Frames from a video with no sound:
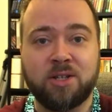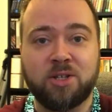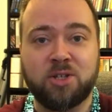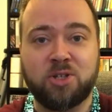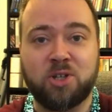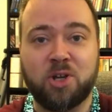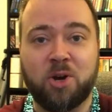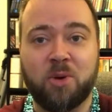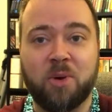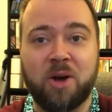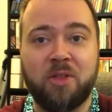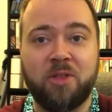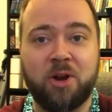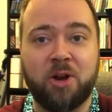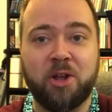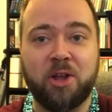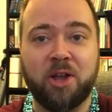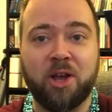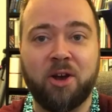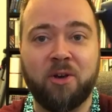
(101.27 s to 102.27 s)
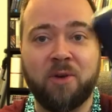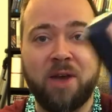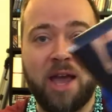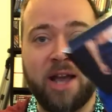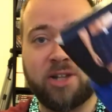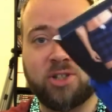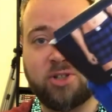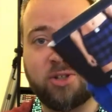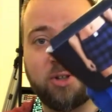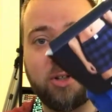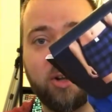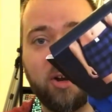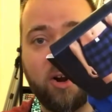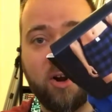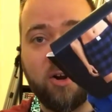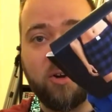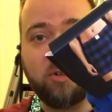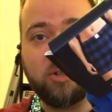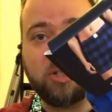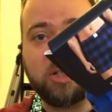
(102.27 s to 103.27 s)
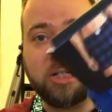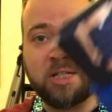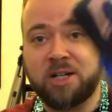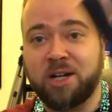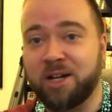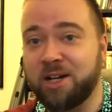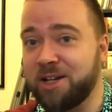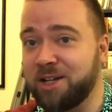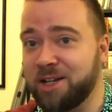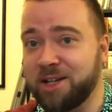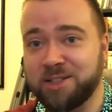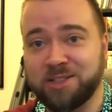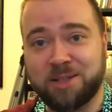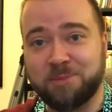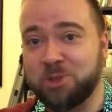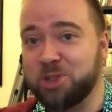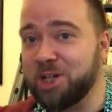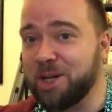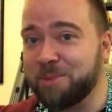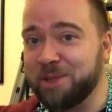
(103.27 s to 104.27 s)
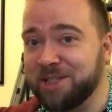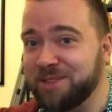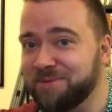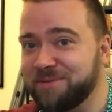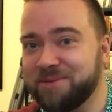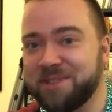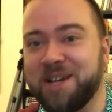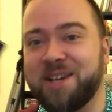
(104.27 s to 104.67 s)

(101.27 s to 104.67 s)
So there you go, extra large, cause I'm chubby.